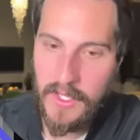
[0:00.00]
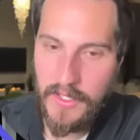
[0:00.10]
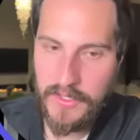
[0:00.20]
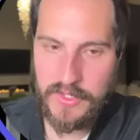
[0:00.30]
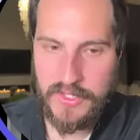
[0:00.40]

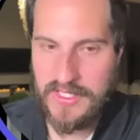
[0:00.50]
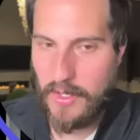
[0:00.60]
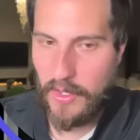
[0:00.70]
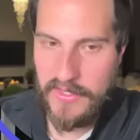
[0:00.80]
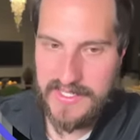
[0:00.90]
So you
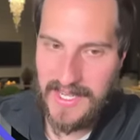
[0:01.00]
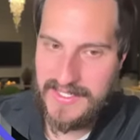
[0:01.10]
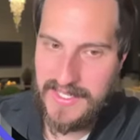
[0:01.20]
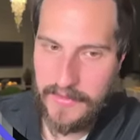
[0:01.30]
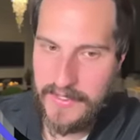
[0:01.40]
see all these
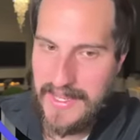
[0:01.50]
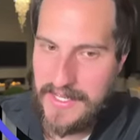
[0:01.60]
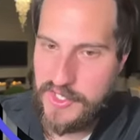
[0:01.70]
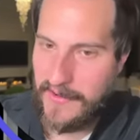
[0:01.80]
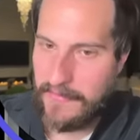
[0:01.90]
guys here today.
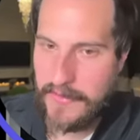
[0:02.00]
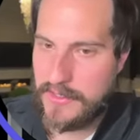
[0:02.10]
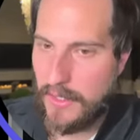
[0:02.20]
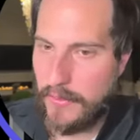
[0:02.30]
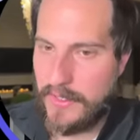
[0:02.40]

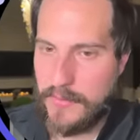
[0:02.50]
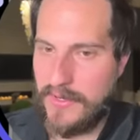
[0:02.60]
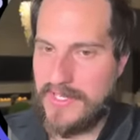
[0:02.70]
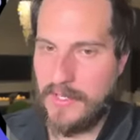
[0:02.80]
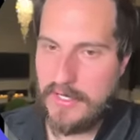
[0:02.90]
Jefferies lowered their
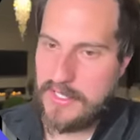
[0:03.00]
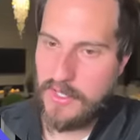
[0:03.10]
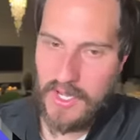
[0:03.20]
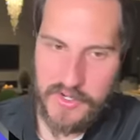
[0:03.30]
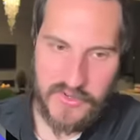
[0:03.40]
price target
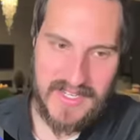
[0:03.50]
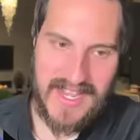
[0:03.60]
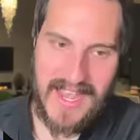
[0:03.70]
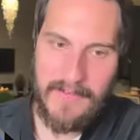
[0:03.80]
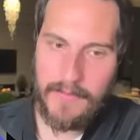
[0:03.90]
to
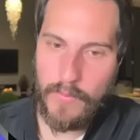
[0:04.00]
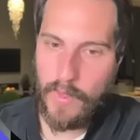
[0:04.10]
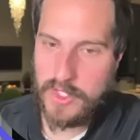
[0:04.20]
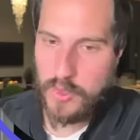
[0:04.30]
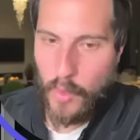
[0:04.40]
110 from
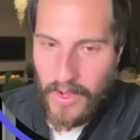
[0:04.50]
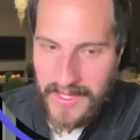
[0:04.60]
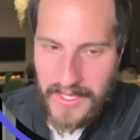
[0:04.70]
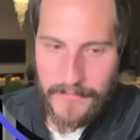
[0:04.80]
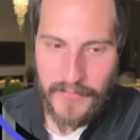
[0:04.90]

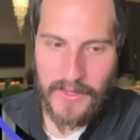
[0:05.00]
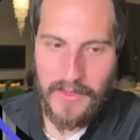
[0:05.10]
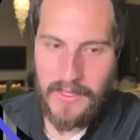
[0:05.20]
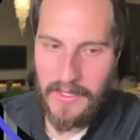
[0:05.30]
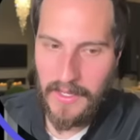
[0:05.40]
120.
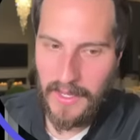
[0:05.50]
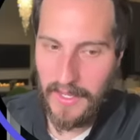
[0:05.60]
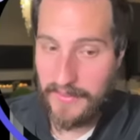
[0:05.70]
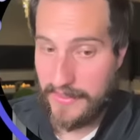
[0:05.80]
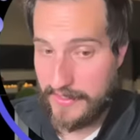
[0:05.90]

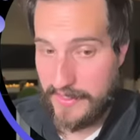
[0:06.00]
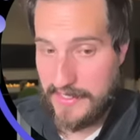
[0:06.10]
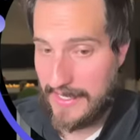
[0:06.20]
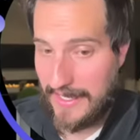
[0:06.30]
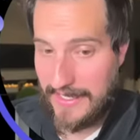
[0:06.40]

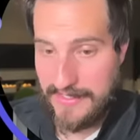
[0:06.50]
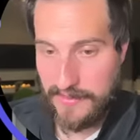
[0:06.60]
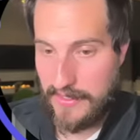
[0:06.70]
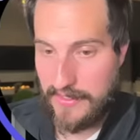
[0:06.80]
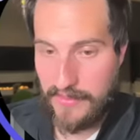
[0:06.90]
These
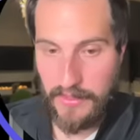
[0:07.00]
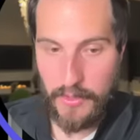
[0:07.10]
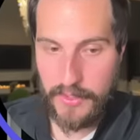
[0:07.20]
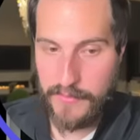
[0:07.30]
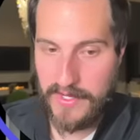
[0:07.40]
guys, they
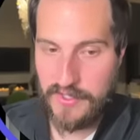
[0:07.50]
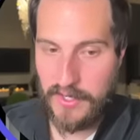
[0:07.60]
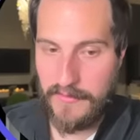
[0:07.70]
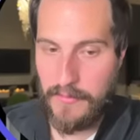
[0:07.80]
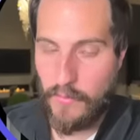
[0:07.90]
lowered the price
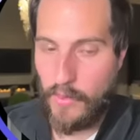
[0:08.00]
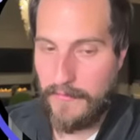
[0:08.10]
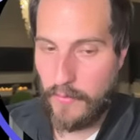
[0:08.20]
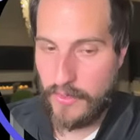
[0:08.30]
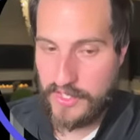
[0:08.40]
target from
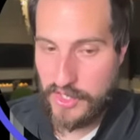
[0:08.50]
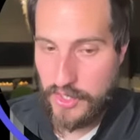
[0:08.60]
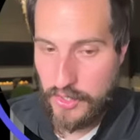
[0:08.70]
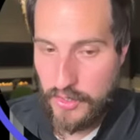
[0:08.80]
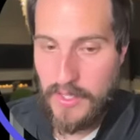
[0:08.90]

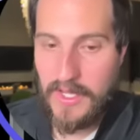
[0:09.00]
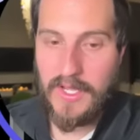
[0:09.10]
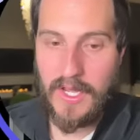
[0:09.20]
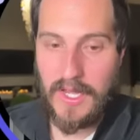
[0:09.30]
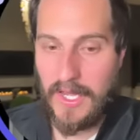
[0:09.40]
142
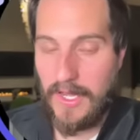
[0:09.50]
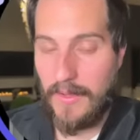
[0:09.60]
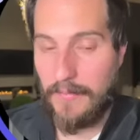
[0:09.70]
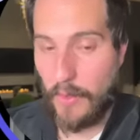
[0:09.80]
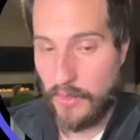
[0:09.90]

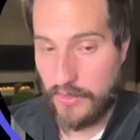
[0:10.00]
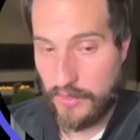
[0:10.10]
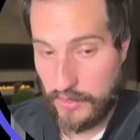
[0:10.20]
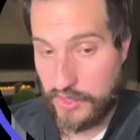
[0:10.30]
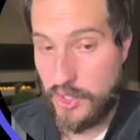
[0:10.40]

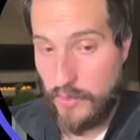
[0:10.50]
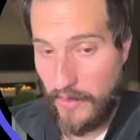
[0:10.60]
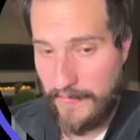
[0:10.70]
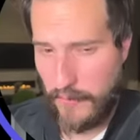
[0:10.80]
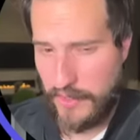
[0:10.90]
to
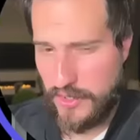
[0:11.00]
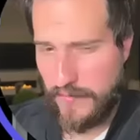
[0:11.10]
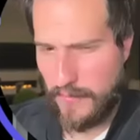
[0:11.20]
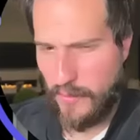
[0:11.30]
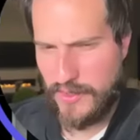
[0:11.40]

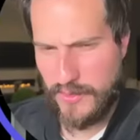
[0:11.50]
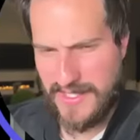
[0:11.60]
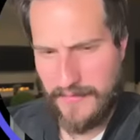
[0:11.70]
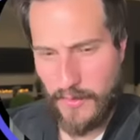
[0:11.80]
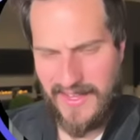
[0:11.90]
142 from
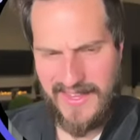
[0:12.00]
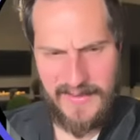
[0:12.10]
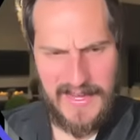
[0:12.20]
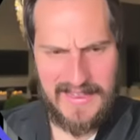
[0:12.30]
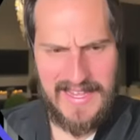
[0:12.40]
127. Wow,
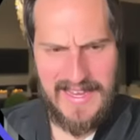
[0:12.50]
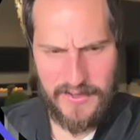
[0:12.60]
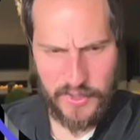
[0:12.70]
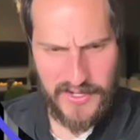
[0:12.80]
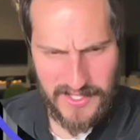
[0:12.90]
they
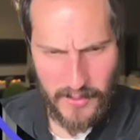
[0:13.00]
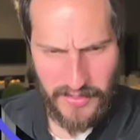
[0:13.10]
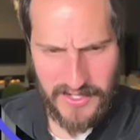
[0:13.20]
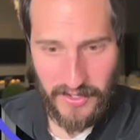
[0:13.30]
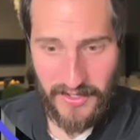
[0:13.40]
increased their
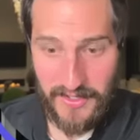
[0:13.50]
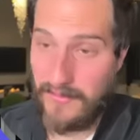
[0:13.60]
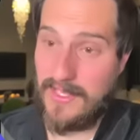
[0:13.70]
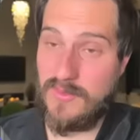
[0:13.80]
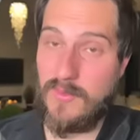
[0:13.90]
price
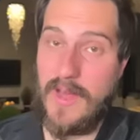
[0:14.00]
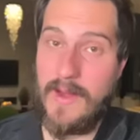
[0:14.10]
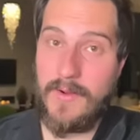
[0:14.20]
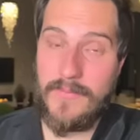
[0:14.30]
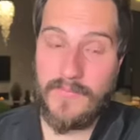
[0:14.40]
target? That's
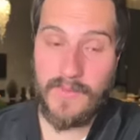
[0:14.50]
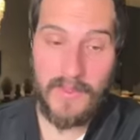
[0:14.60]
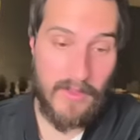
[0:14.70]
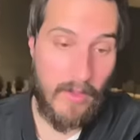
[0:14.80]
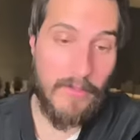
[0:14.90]
rare.
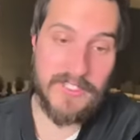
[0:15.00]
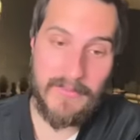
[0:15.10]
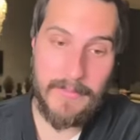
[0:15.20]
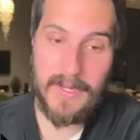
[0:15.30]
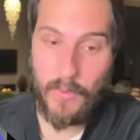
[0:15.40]
Almost
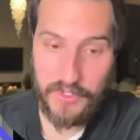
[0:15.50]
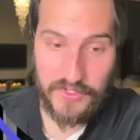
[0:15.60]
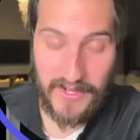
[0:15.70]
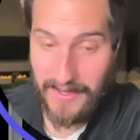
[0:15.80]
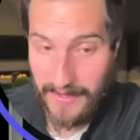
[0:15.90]
everybody on Wall
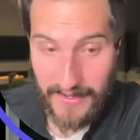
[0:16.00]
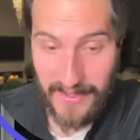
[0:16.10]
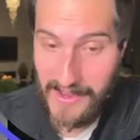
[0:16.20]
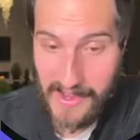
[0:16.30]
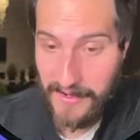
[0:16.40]
Street,
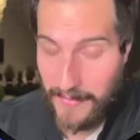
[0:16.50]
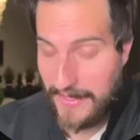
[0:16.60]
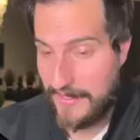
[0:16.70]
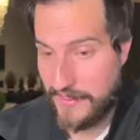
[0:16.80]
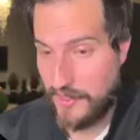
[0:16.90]
I
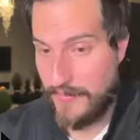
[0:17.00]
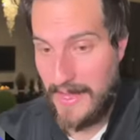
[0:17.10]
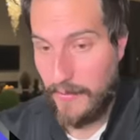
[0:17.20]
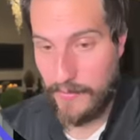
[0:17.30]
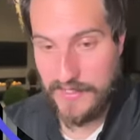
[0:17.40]
automatically assume
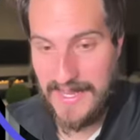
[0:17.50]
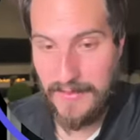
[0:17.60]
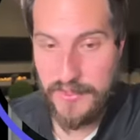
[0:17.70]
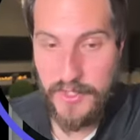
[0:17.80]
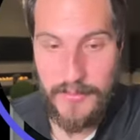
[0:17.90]
that one was
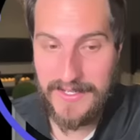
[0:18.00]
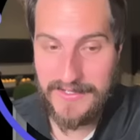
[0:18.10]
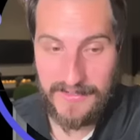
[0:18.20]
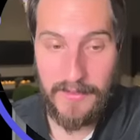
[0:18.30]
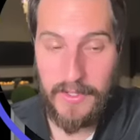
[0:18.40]
down too,
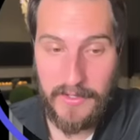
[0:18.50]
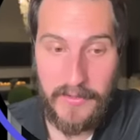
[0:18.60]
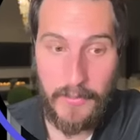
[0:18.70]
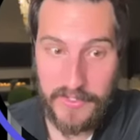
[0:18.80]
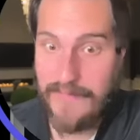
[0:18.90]
because
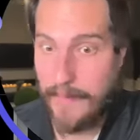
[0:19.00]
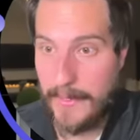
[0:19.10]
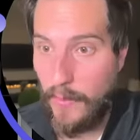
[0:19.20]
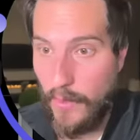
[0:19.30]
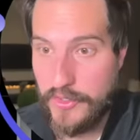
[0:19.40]
literally almost
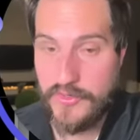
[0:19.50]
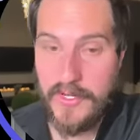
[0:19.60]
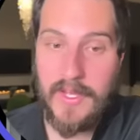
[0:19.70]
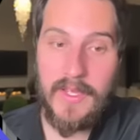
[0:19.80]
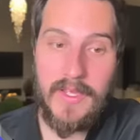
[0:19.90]
everybody on Wall
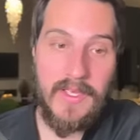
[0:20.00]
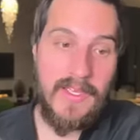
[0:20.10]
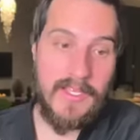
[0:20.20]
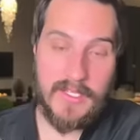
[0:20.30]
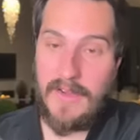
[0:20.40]
Street
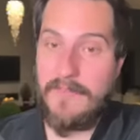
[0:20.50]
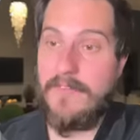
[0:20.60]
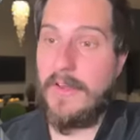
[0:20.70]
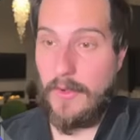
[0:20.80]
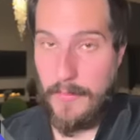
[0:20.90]
has gotten
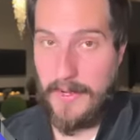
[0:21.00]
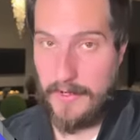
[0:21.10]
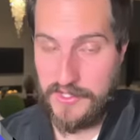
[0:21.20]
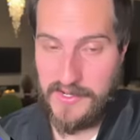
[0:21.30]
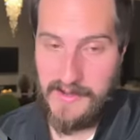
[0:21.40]
very
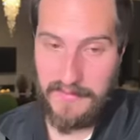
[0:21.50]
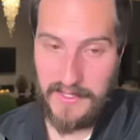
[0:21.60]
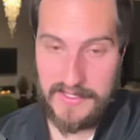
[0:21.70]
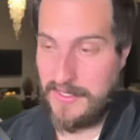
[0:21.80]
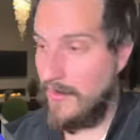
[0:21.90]
bearish on
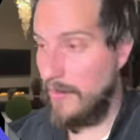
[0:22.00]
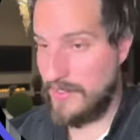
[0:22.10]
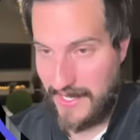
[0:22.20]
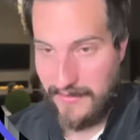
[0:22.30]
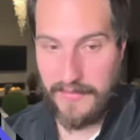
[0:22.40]
Netflix. And
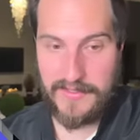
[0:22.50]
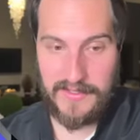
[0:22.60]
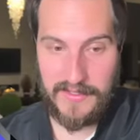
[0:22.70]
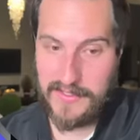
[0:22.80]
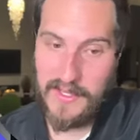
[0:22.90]
almost every,
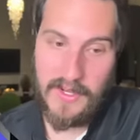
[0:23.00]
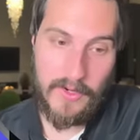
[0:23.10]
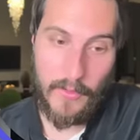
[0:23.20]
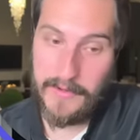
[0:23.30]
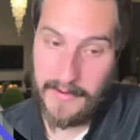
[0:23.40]

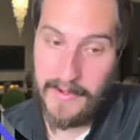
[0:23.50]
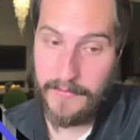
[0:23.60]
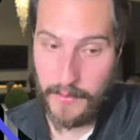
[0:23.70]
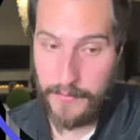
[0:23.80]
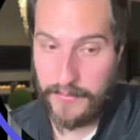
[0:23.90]
no wonder I
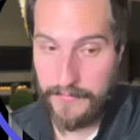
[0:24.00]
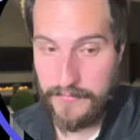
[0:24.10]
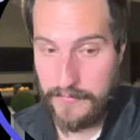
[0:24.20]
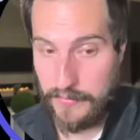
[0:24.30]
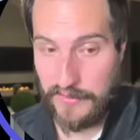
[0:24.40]
never
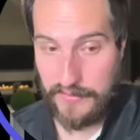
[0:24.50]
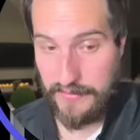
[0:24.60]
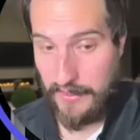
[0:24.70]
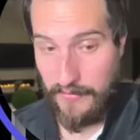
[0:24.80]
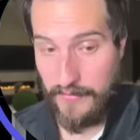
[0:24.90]

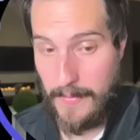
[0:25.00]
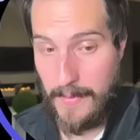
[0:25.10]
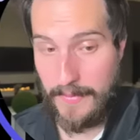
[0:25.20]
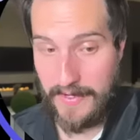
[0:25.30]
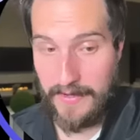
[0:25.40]

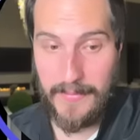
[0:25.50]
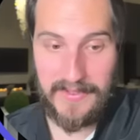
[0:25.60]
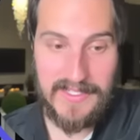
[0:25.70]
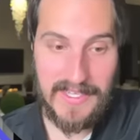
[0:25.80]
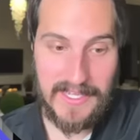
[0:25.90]
remember hearing
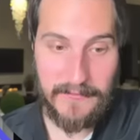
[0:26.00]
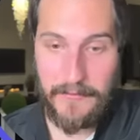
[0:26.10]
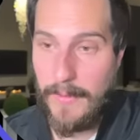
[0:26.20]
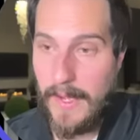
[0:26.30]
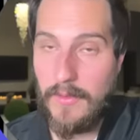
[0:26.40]
about these guys.
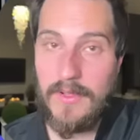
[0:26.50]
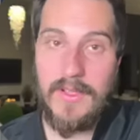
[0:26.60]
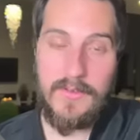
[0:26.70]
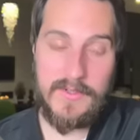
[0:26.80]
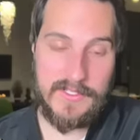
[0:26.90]
Fubo?
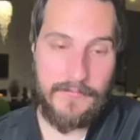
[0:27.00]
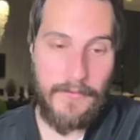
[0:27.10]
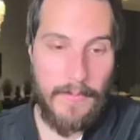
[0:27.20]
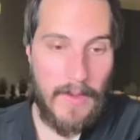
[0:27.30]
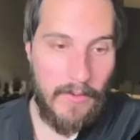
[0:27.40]
What is this,
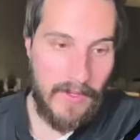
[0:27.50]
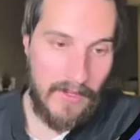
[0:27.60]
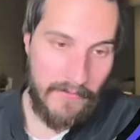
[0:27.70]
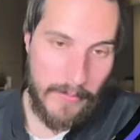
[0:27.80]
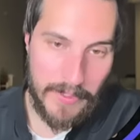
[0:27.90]
Fubo?
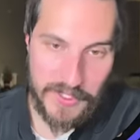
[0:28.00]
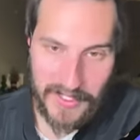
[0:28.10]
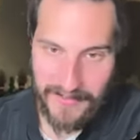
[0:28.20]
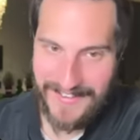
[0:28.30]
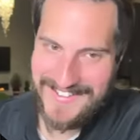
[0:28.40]
Fubo
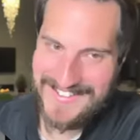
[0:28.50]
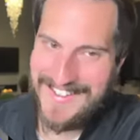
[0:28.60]
Securities?